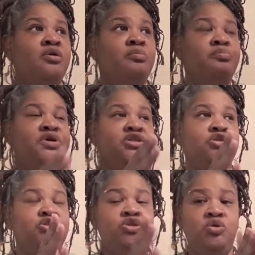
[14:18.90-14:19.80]
But the
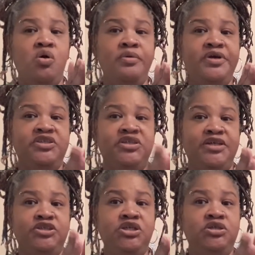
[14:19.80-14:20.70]
stories that
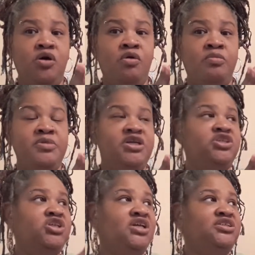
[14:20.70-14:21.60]
she told me
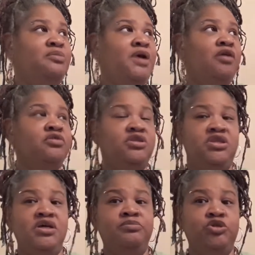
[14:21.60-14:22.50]
just about
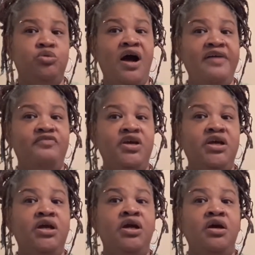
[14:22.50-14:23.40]
them
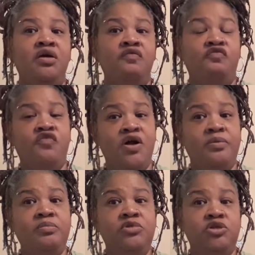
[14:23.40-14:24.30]
driving
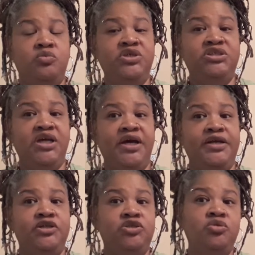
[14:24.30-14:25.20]
from
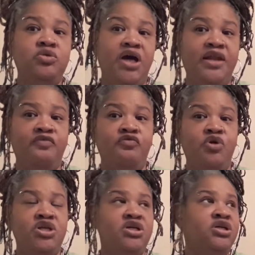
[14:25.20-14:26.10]
Louisiana to
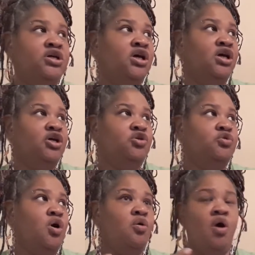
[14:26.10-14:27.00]
California you
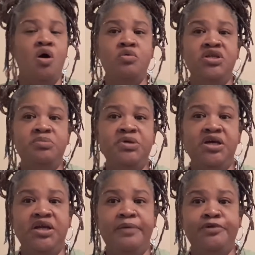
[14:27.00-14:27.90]
know, only
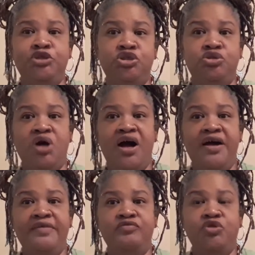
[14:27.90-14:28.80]
being able to
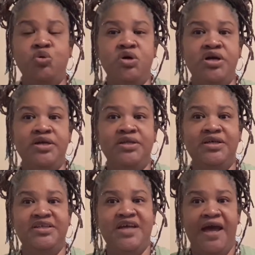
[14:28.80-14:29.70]
drive during the
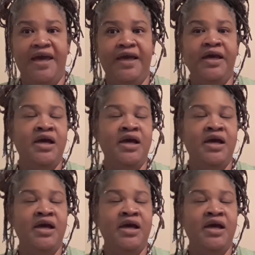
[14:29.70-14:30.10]
day,